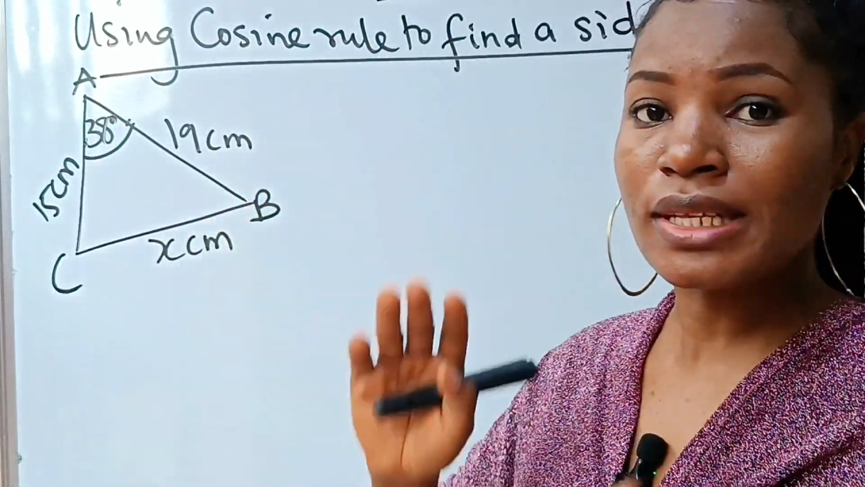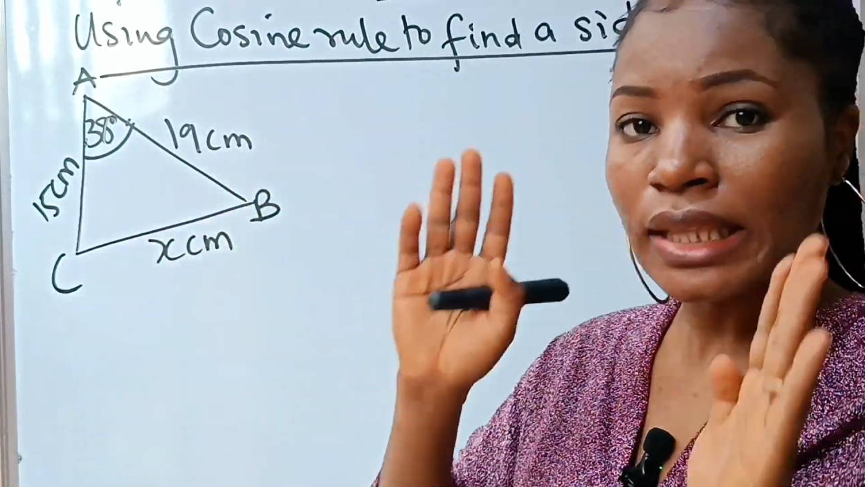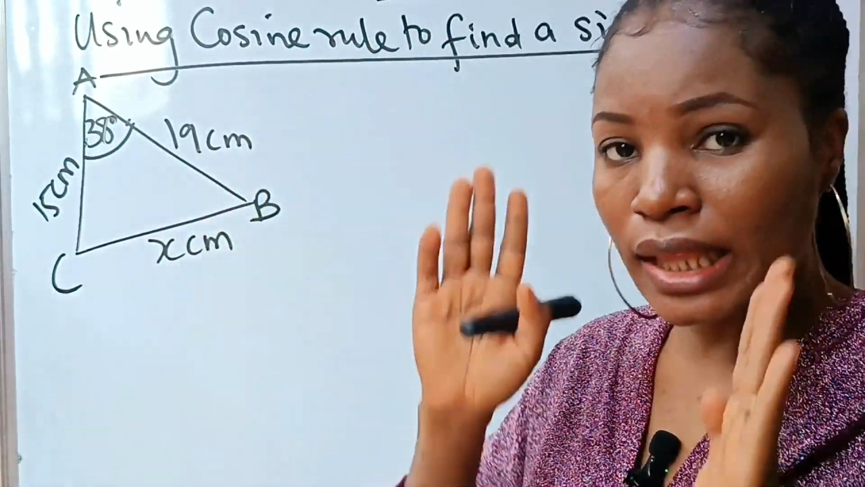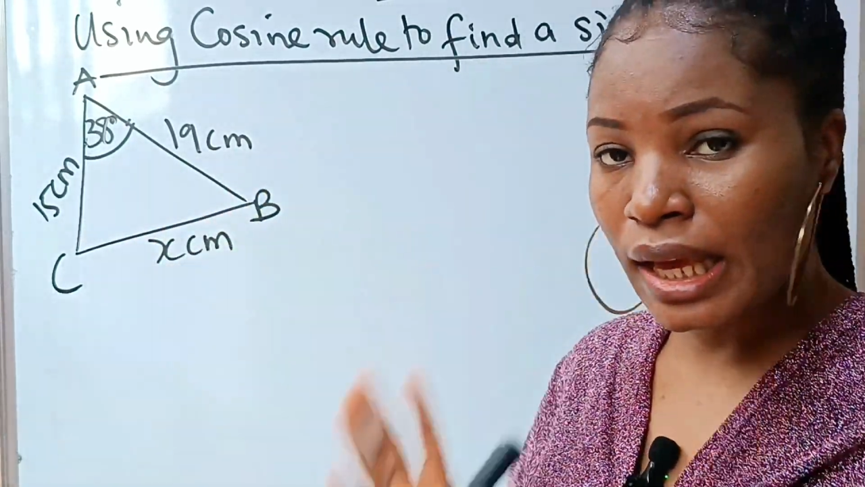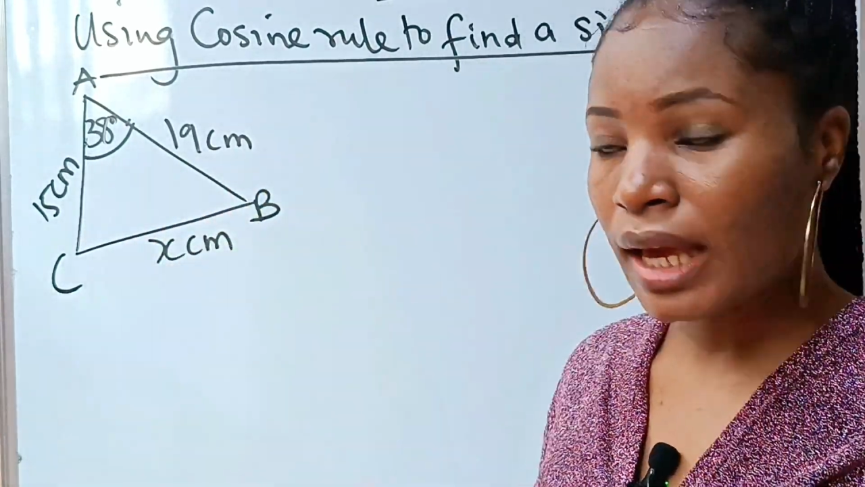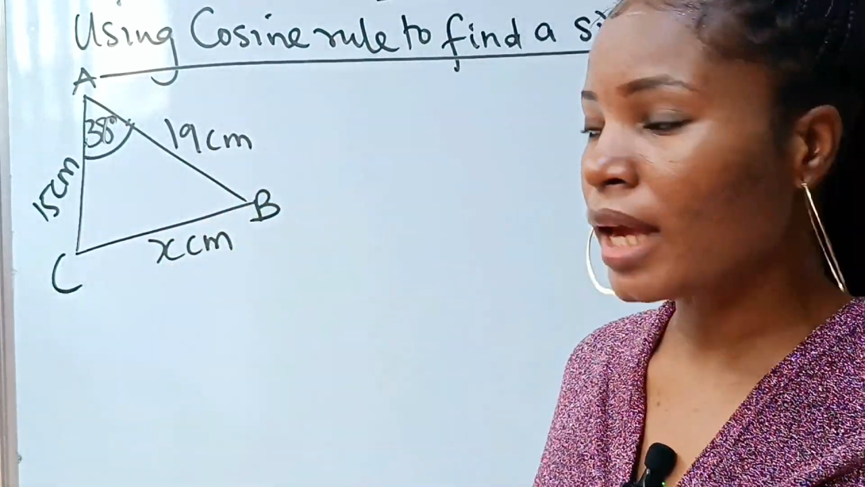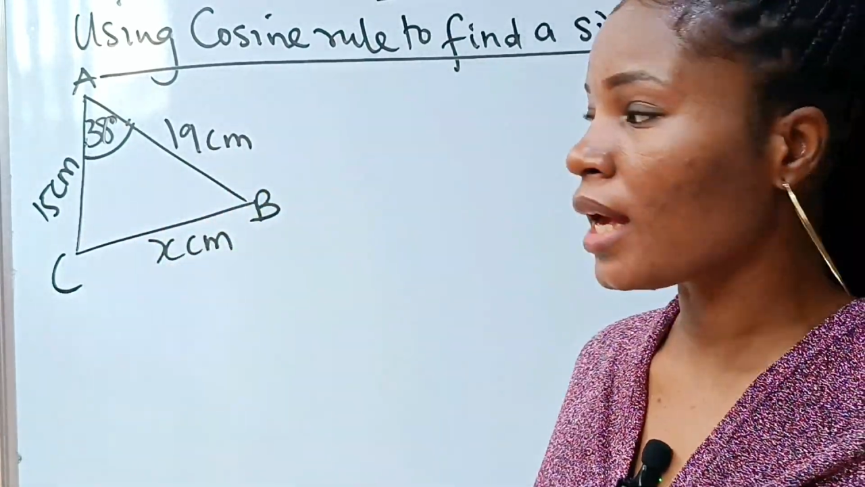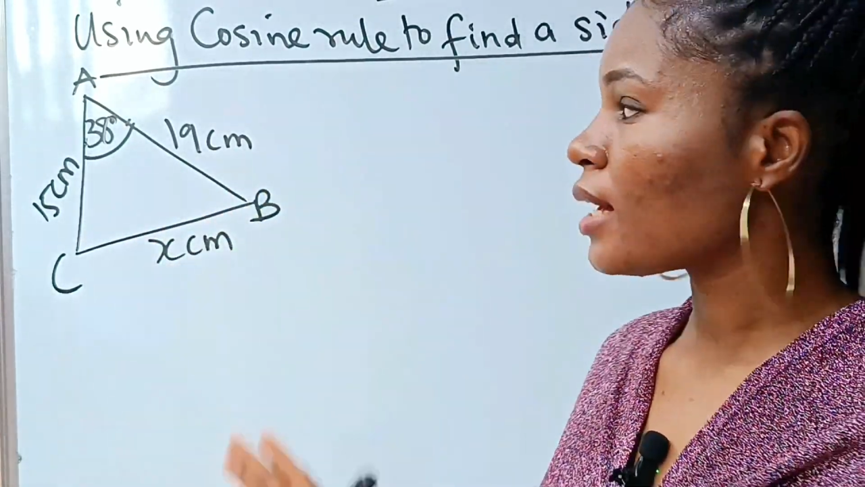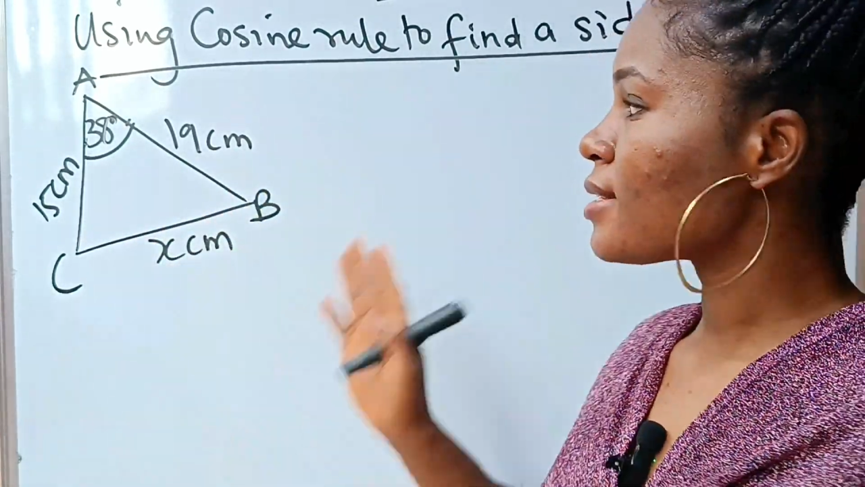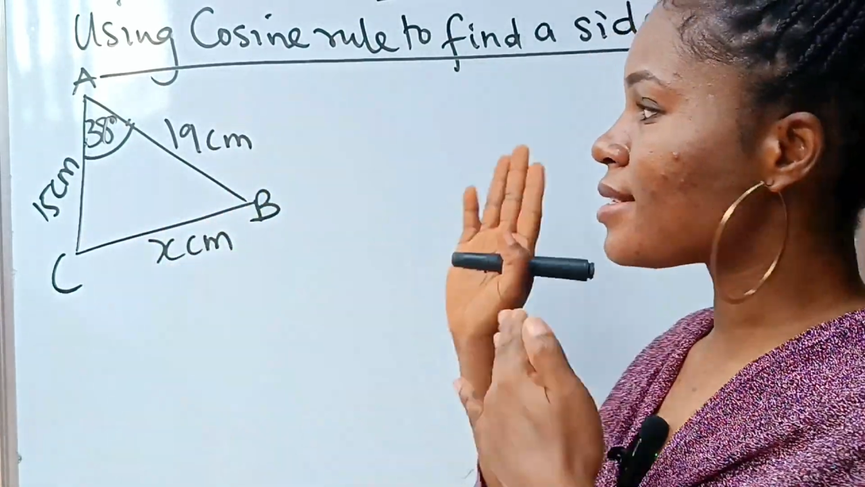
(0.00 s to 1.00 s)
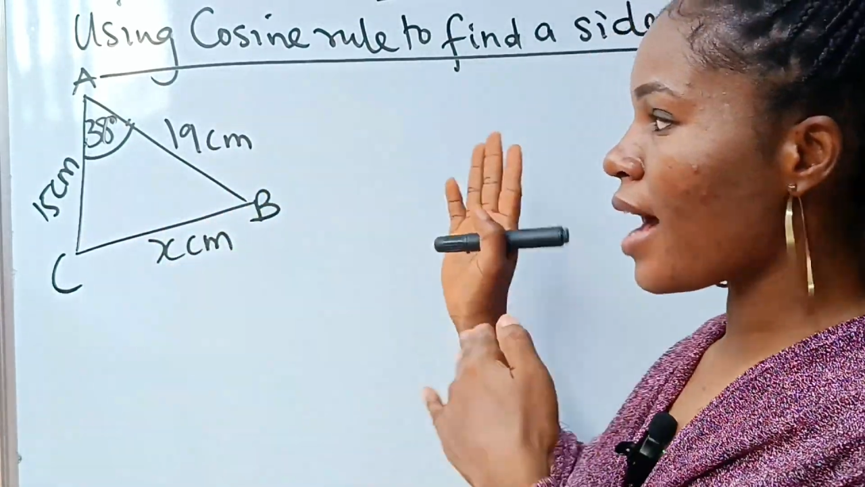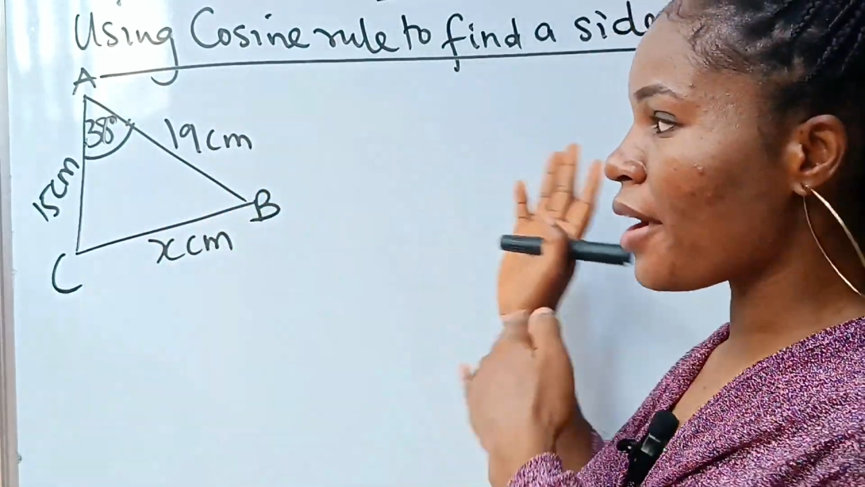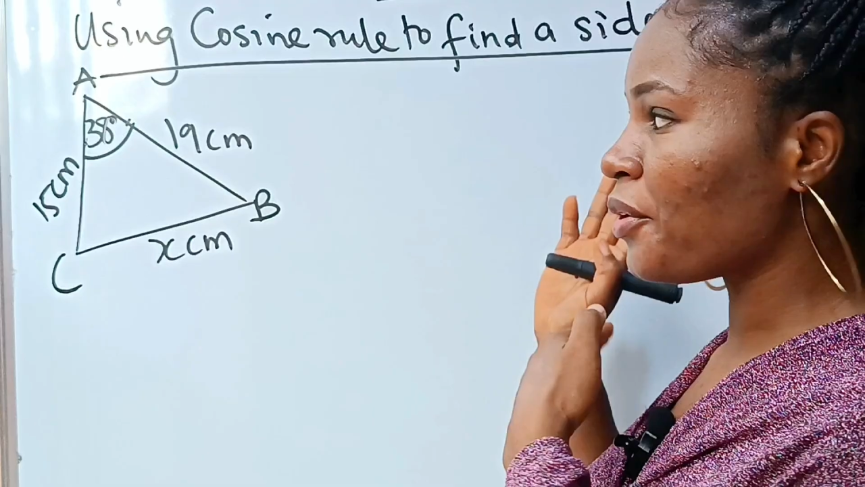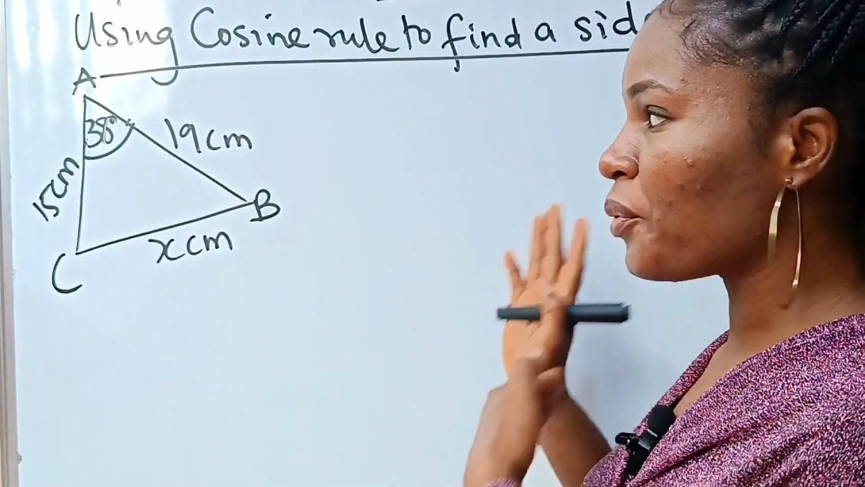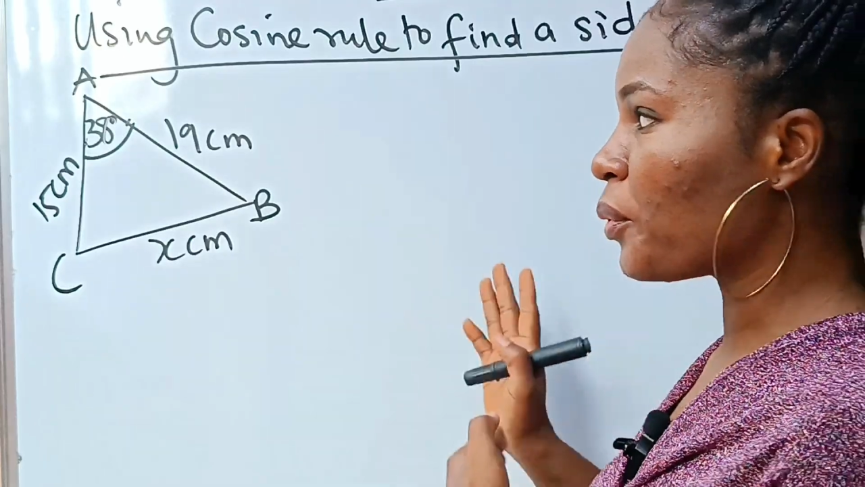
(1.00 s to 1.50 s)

the sine